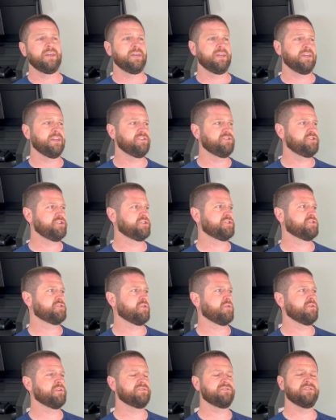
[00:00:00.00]
It just
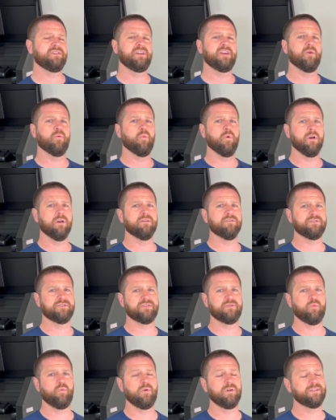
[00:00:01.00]
started to get
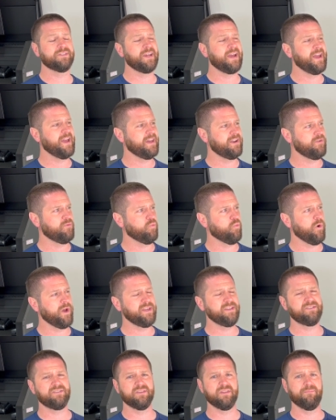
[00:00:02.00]
worse once I added
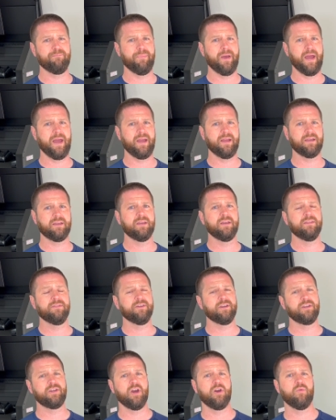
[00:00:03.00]
weight to the back,
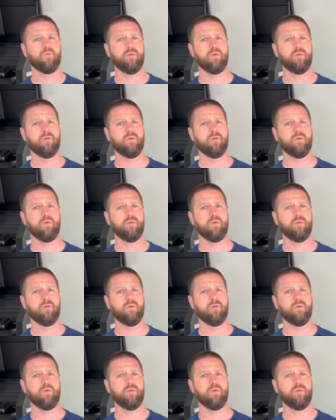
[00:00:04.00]
the go